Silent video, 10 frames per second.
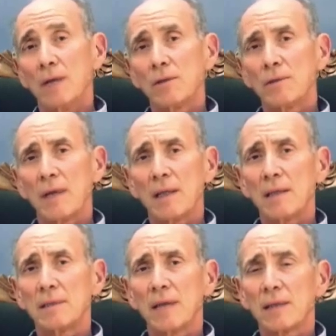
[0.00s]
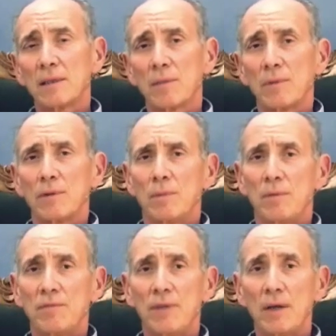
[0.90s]
So death is not something to
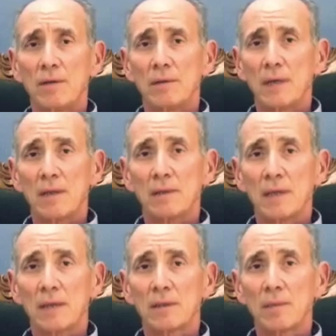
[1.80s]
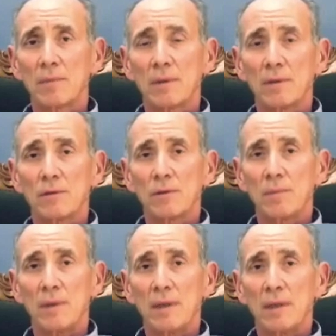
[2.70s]
be feared. Death is not something
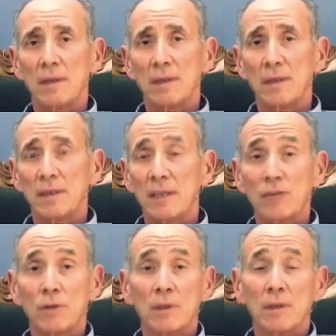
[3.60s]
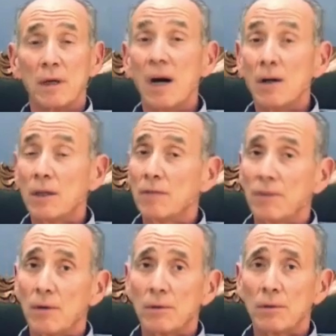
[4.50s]
to be, in a sense, looking
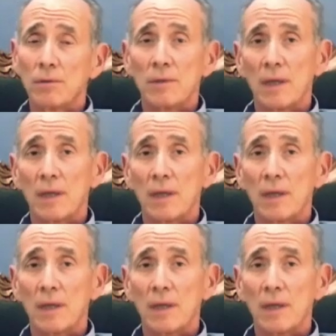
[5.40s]
forward to.